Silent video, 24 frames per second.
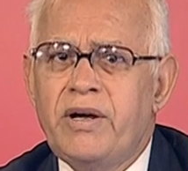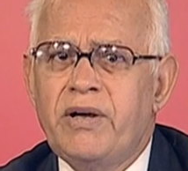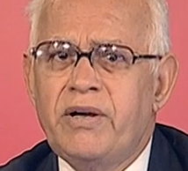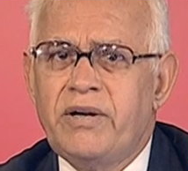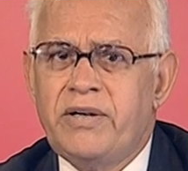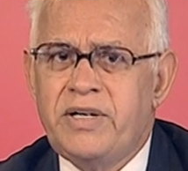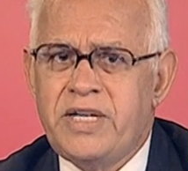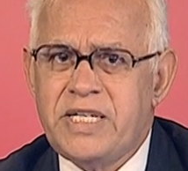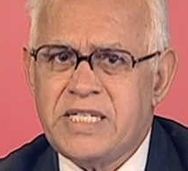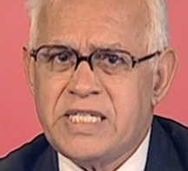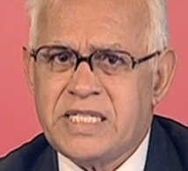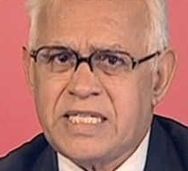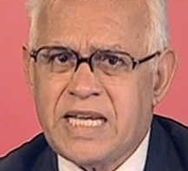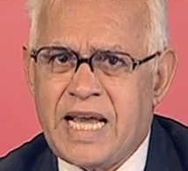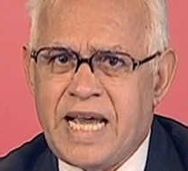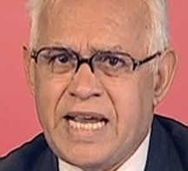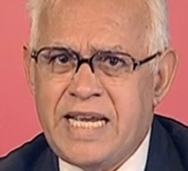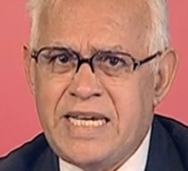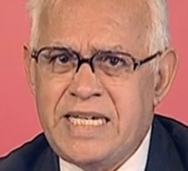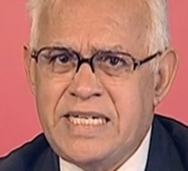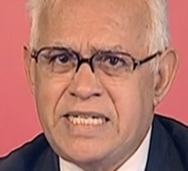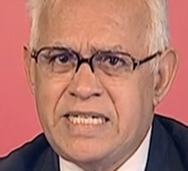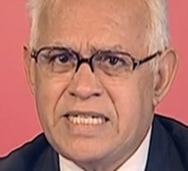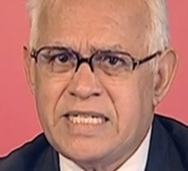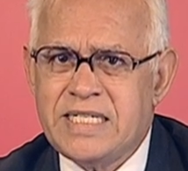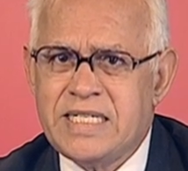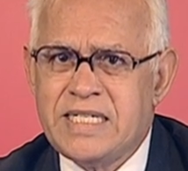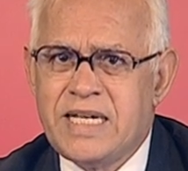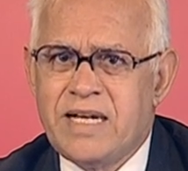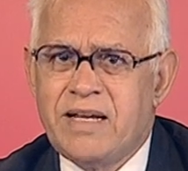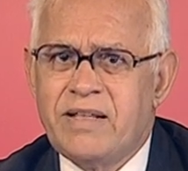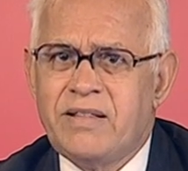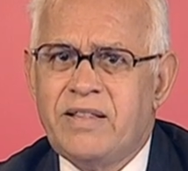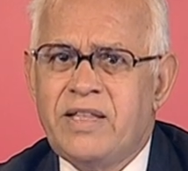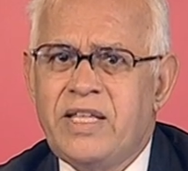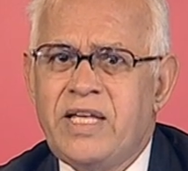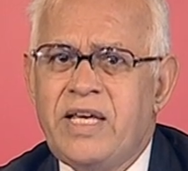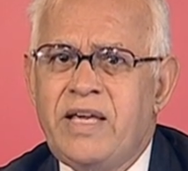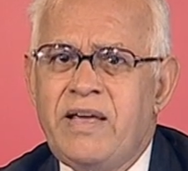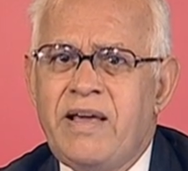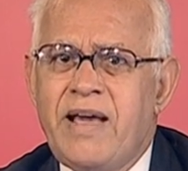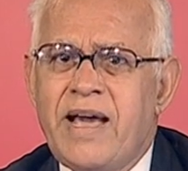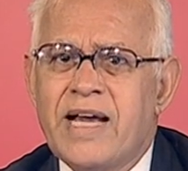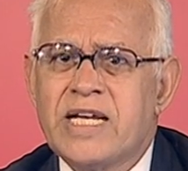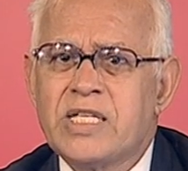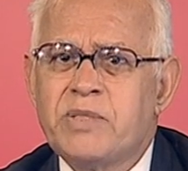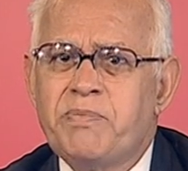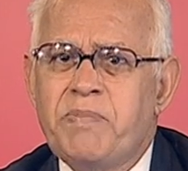decide the
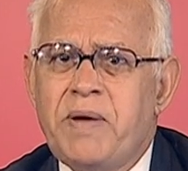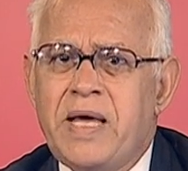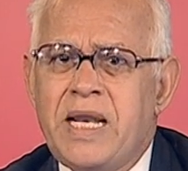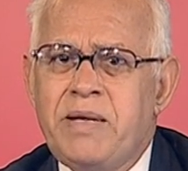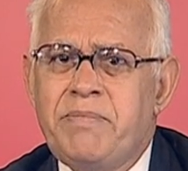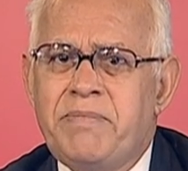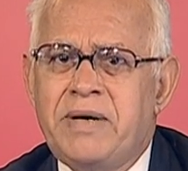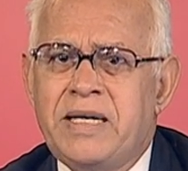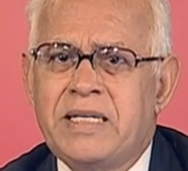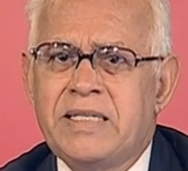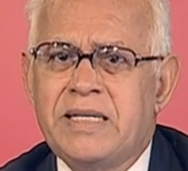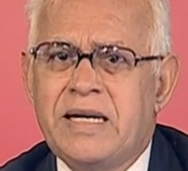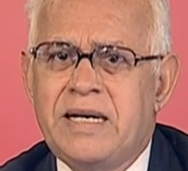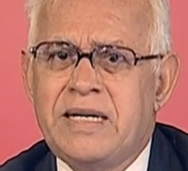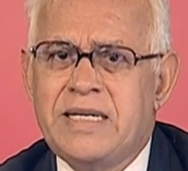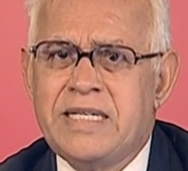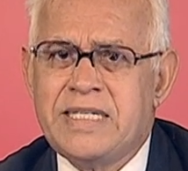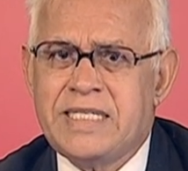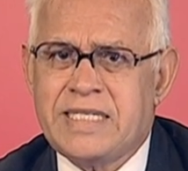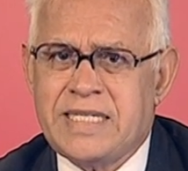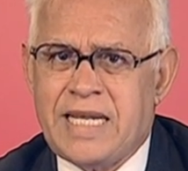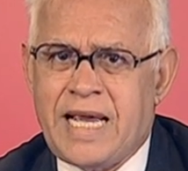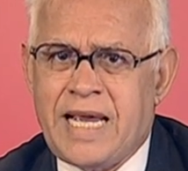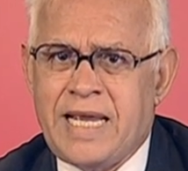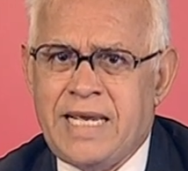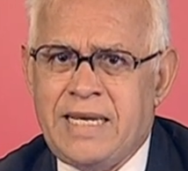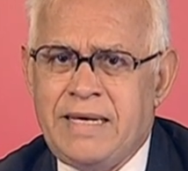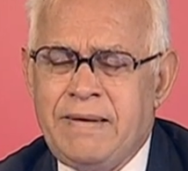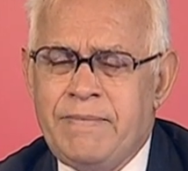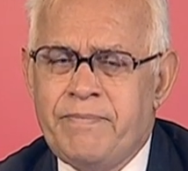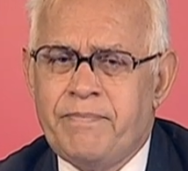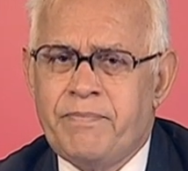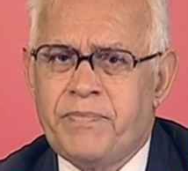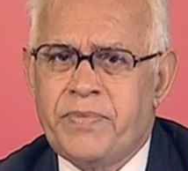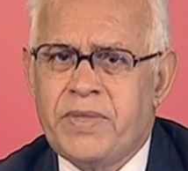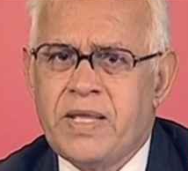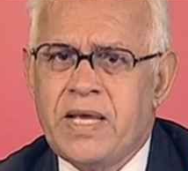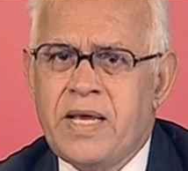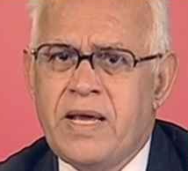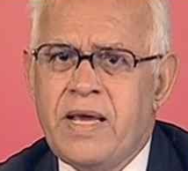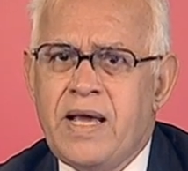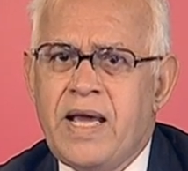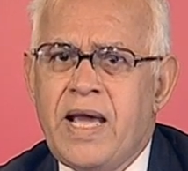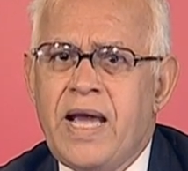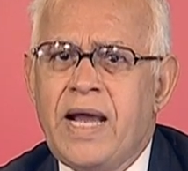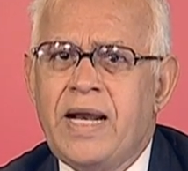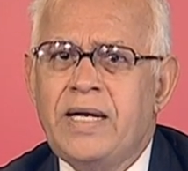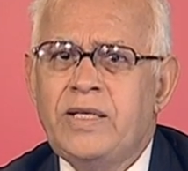experimental design
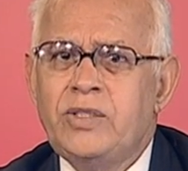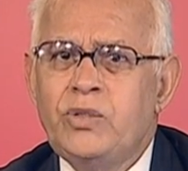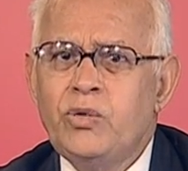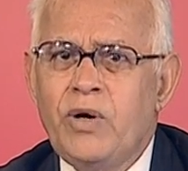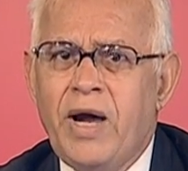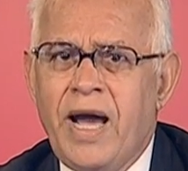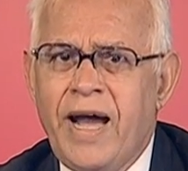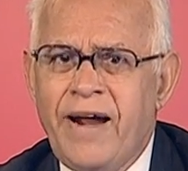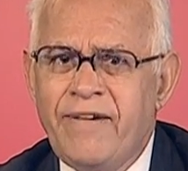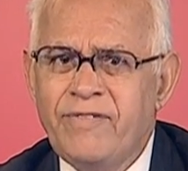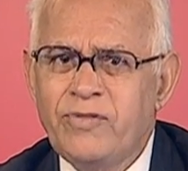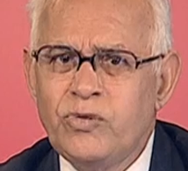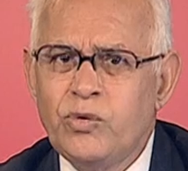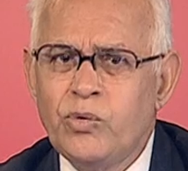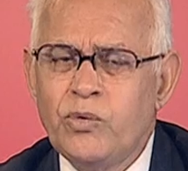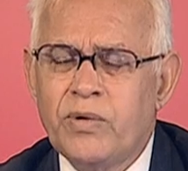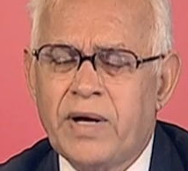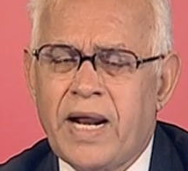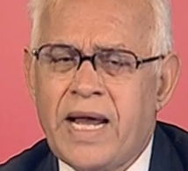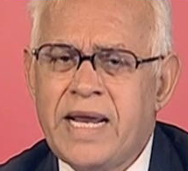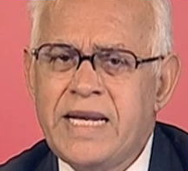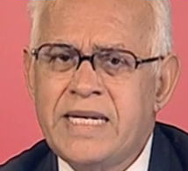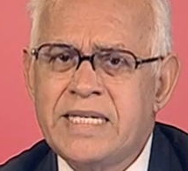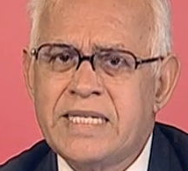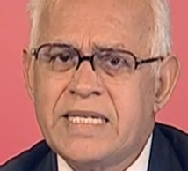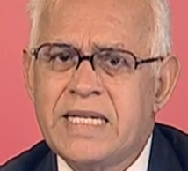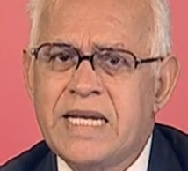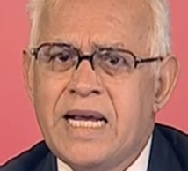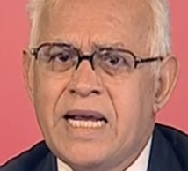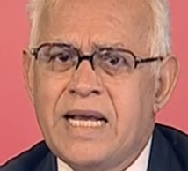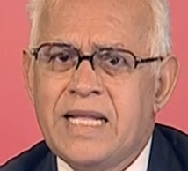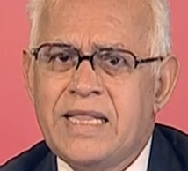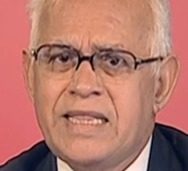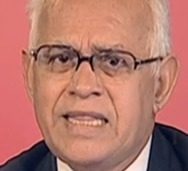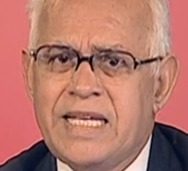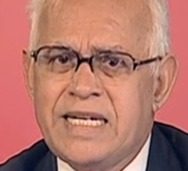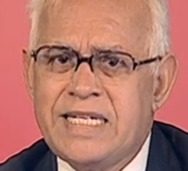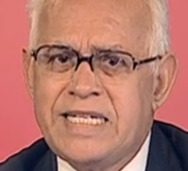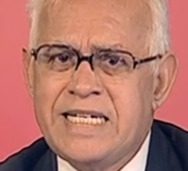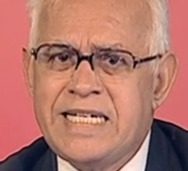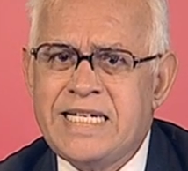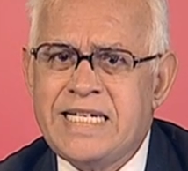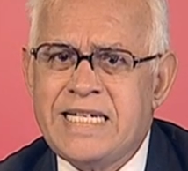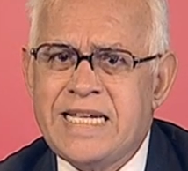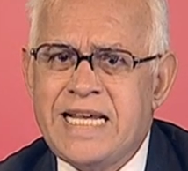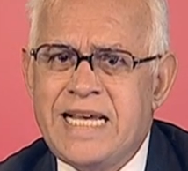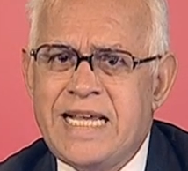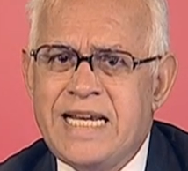and you have to write the
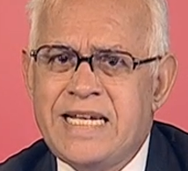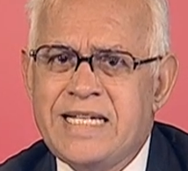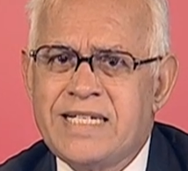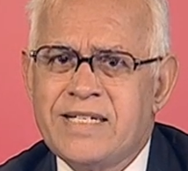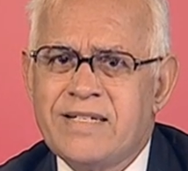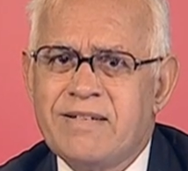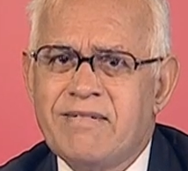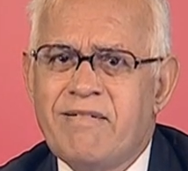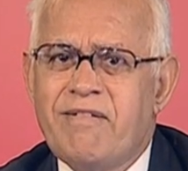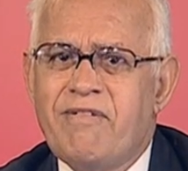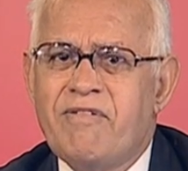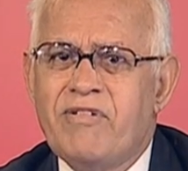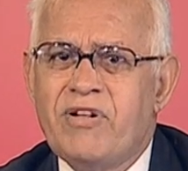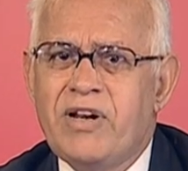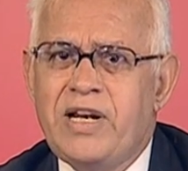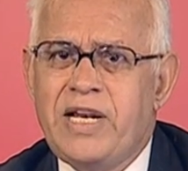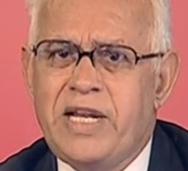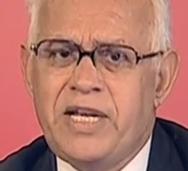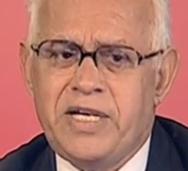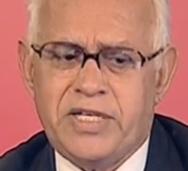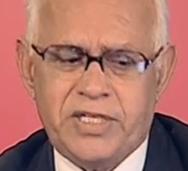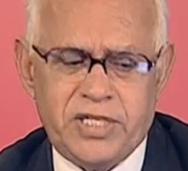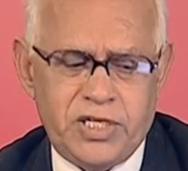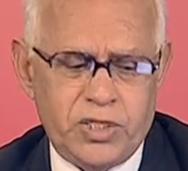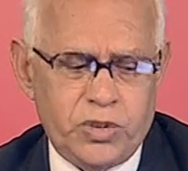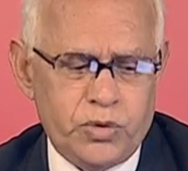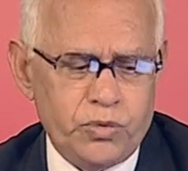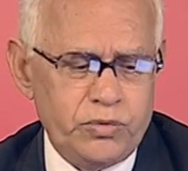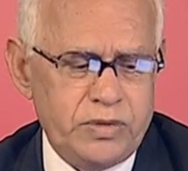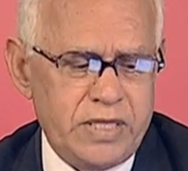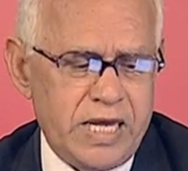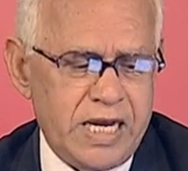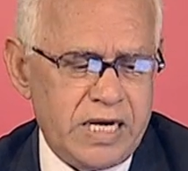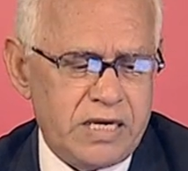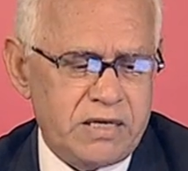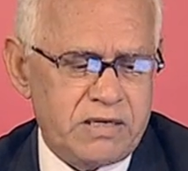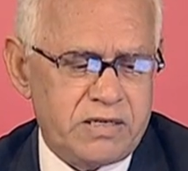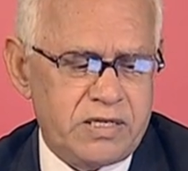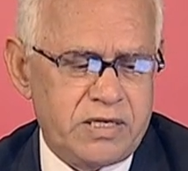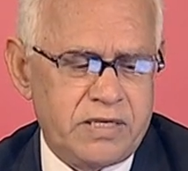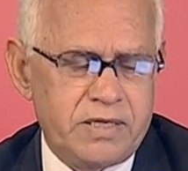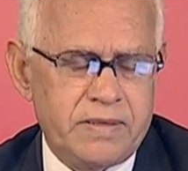details related to that.